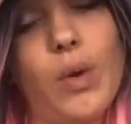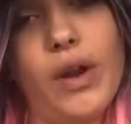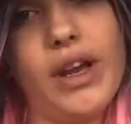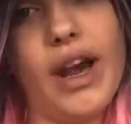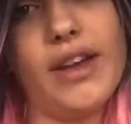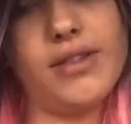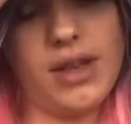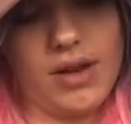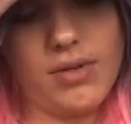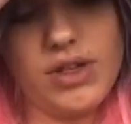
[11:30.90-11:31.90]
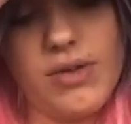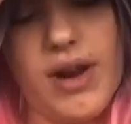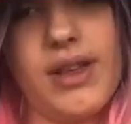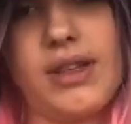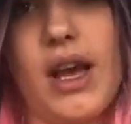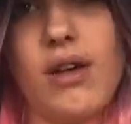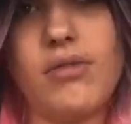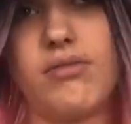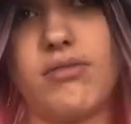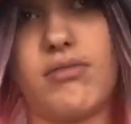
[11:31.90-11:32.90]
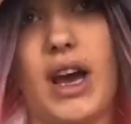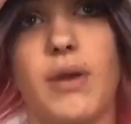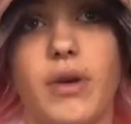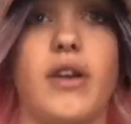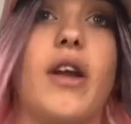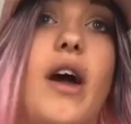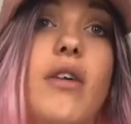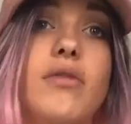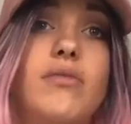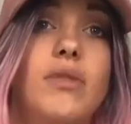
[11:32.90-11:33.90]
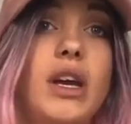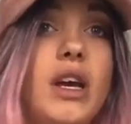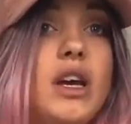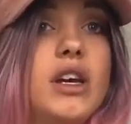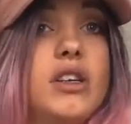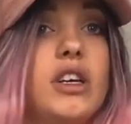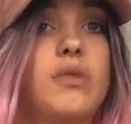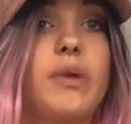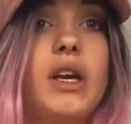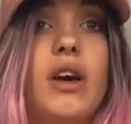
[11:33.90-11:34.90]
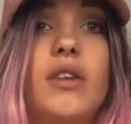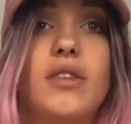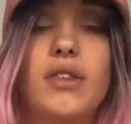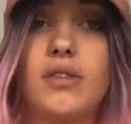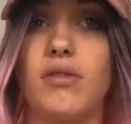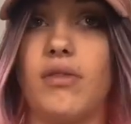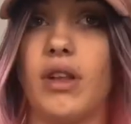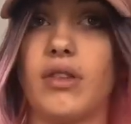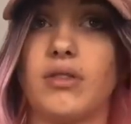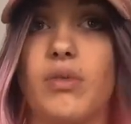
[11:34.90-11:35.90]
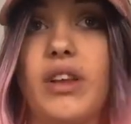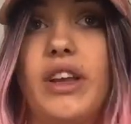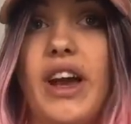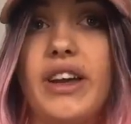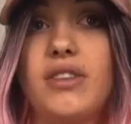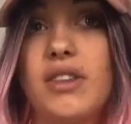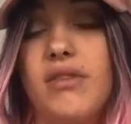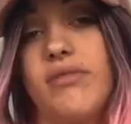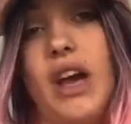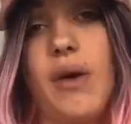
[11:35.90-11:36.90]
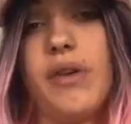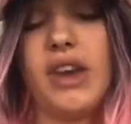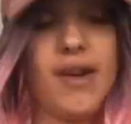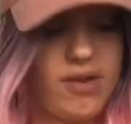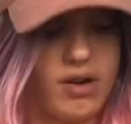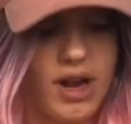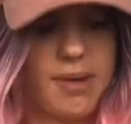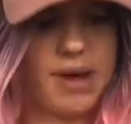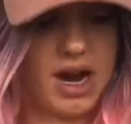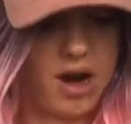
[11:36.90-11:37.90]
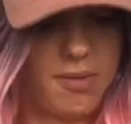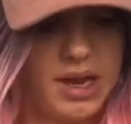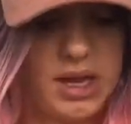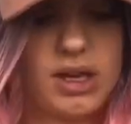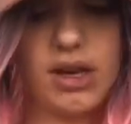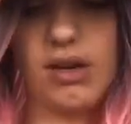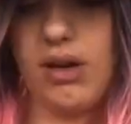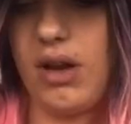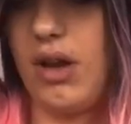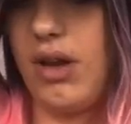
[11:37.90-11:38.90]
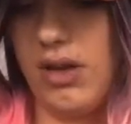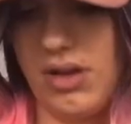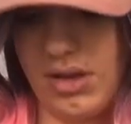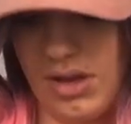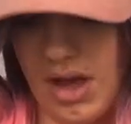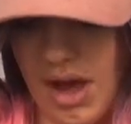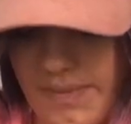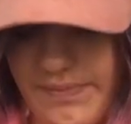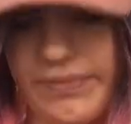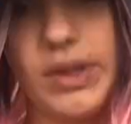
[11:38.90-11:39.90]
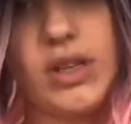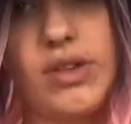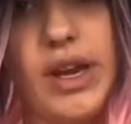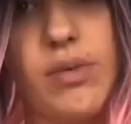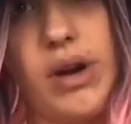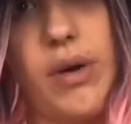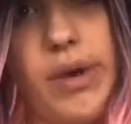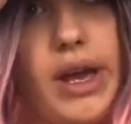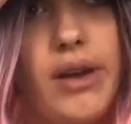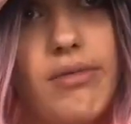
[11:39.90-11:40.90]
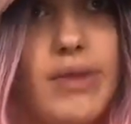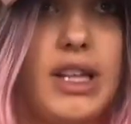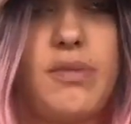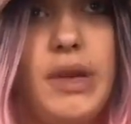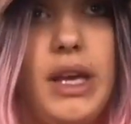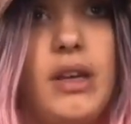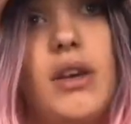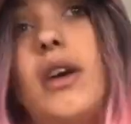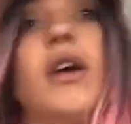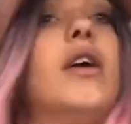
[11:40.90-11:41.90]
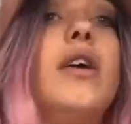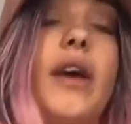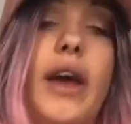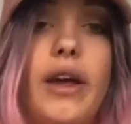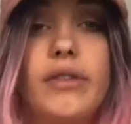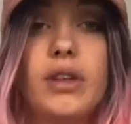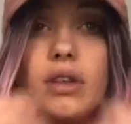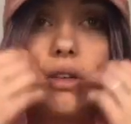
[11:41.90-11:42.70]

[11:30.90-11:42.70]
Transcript: What do you guys think? Would you wear this out? I'd wear it out just because it looks really nice and I would never dye my hair pink. And yeah, so I can wear a wig that's pink and